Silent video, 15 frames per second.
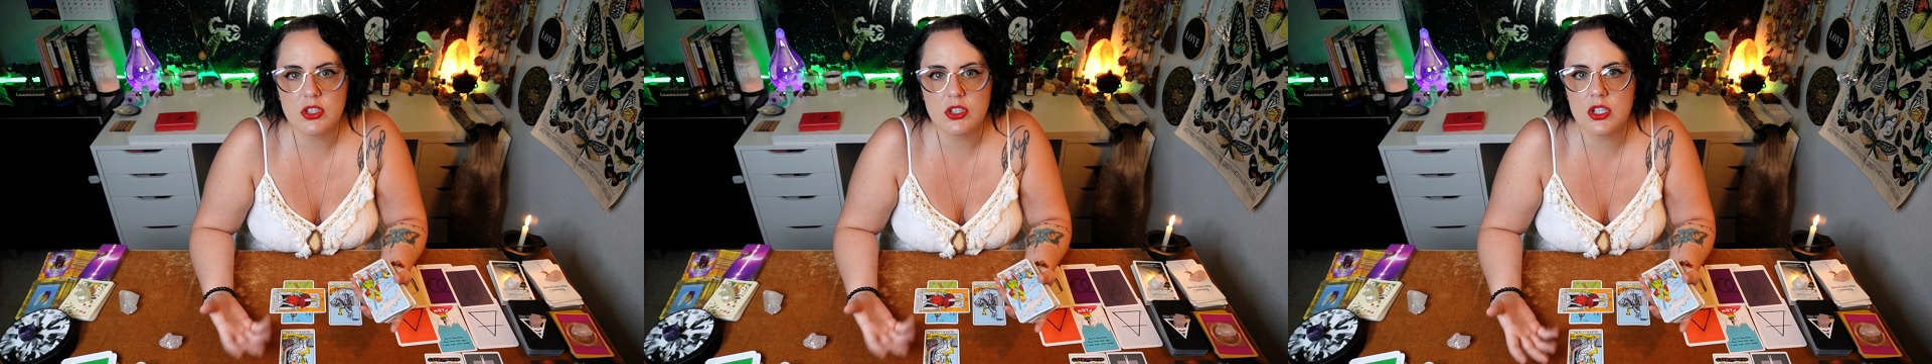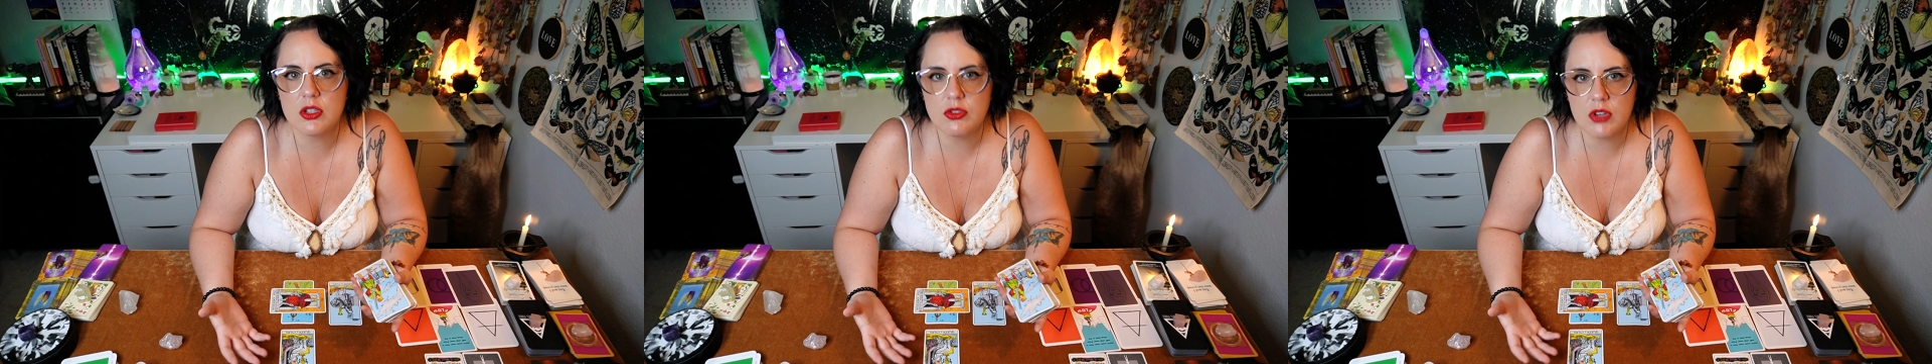
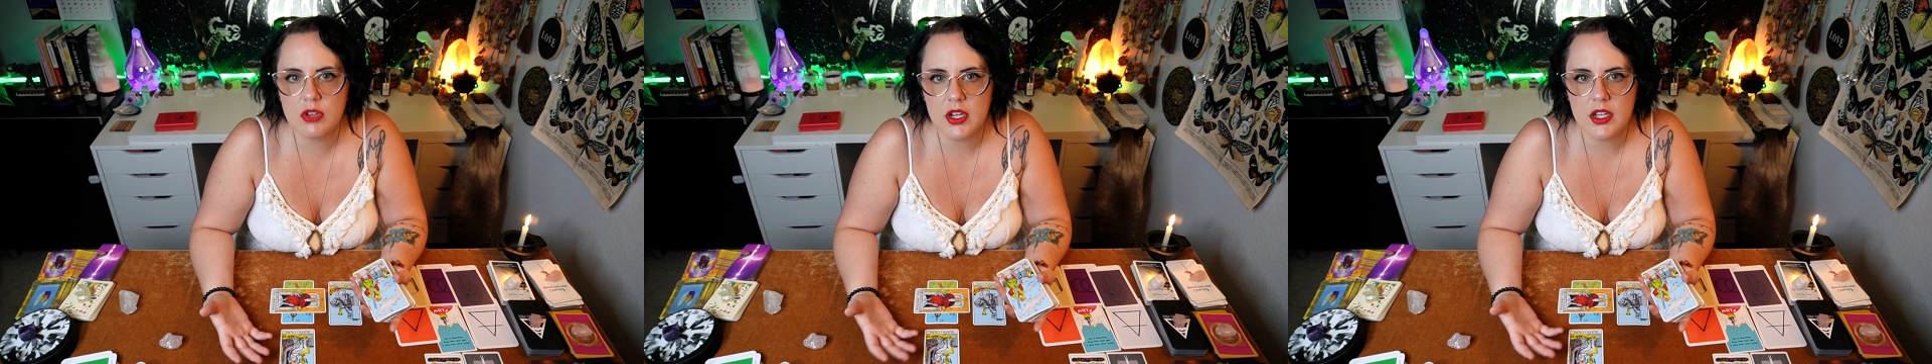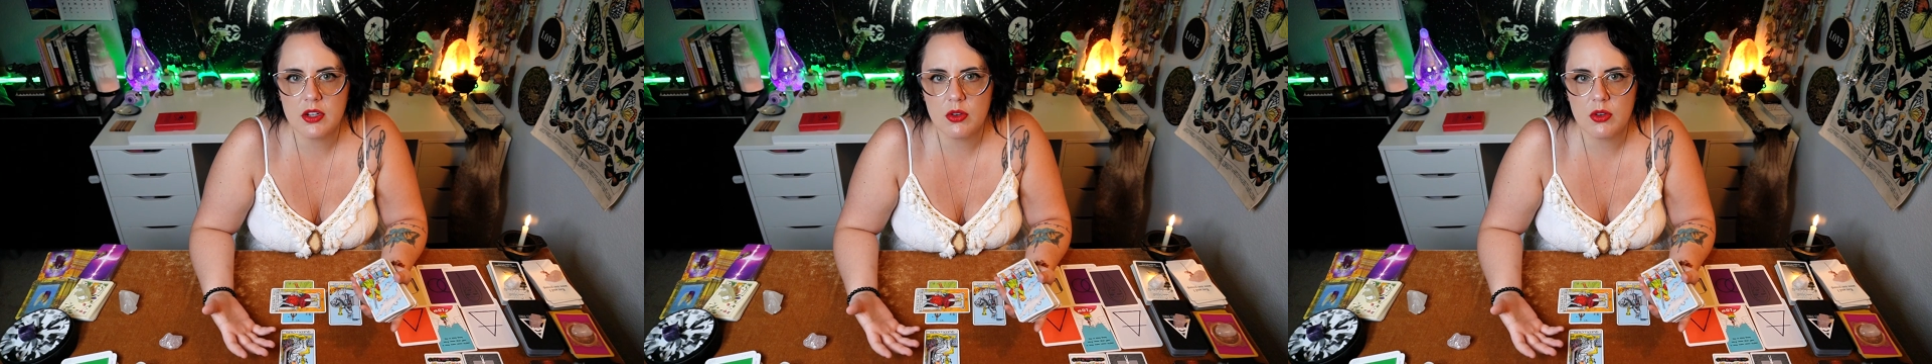
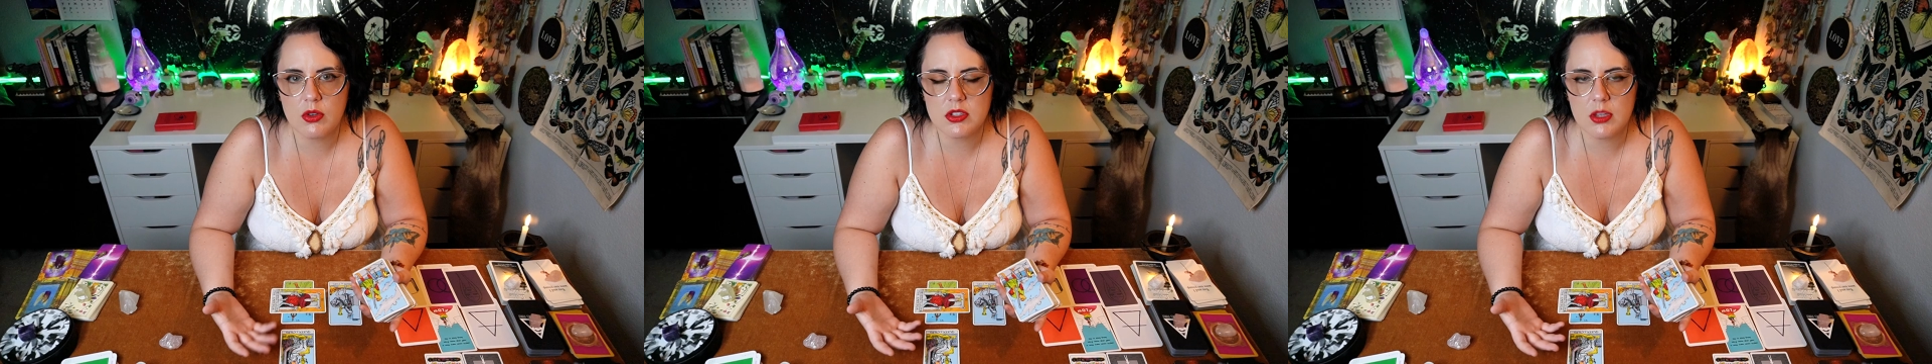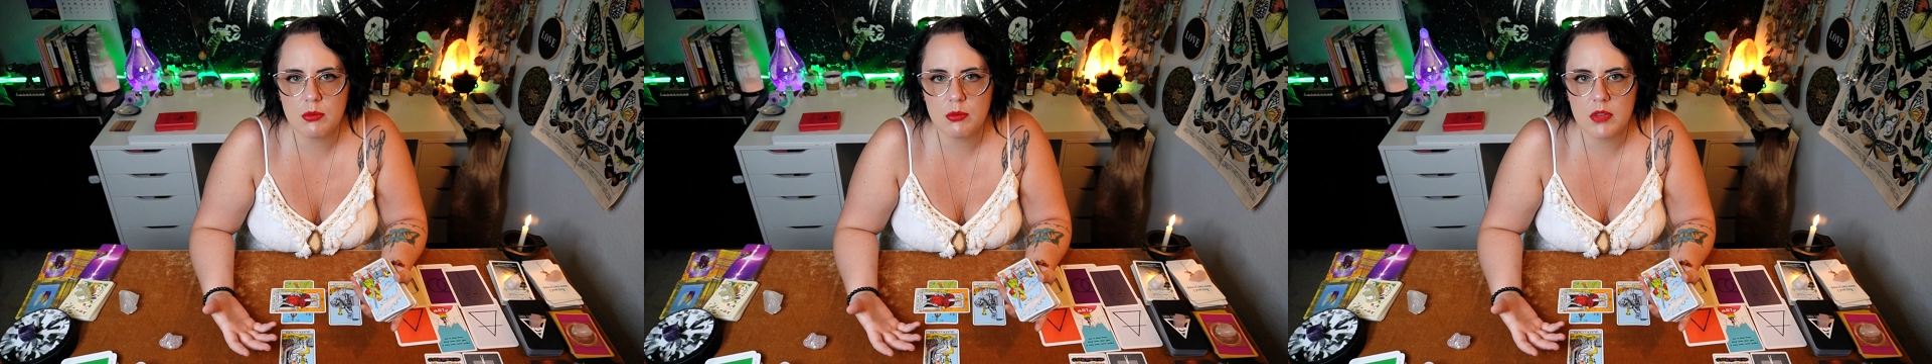children or
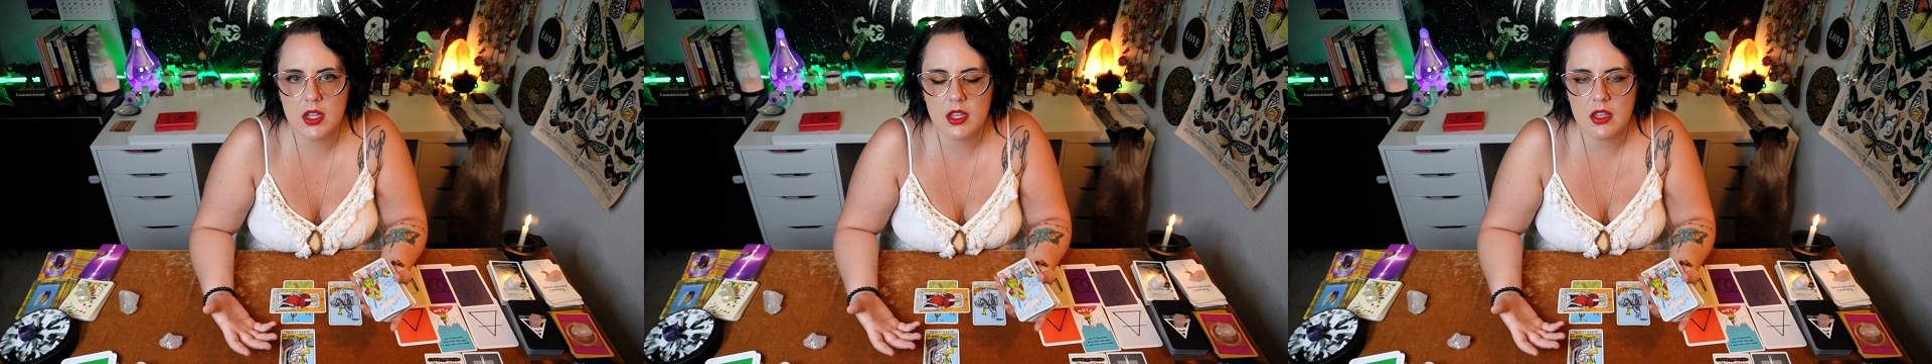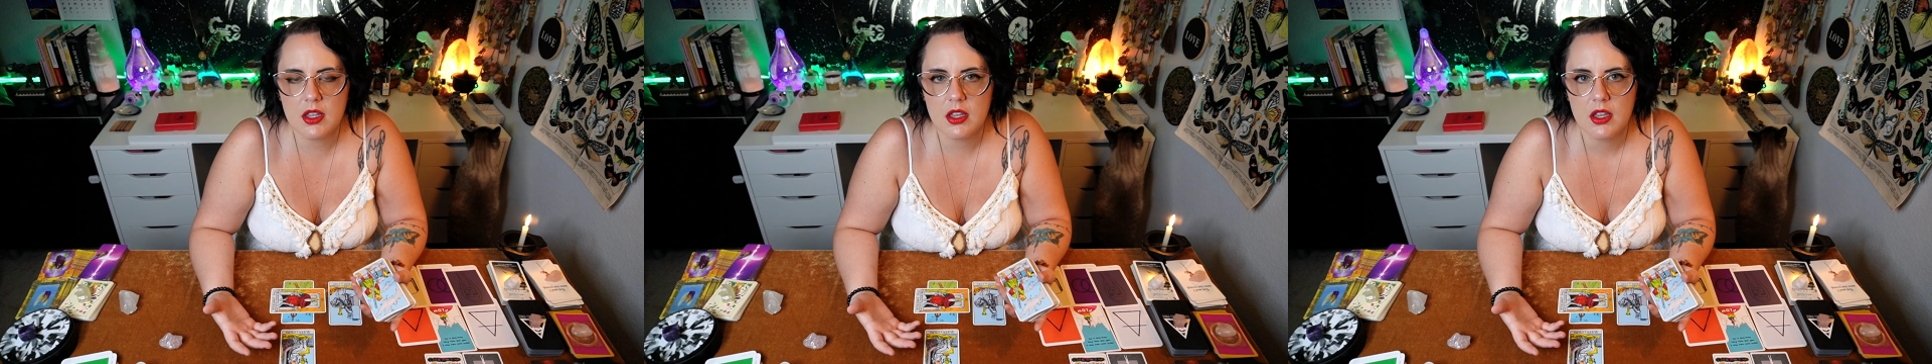
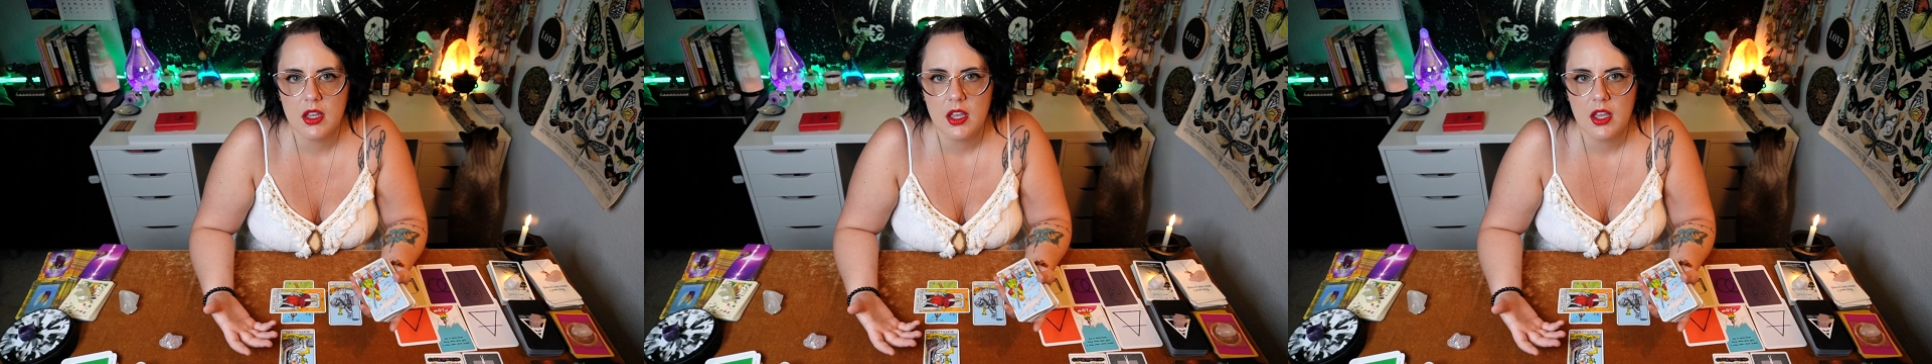something.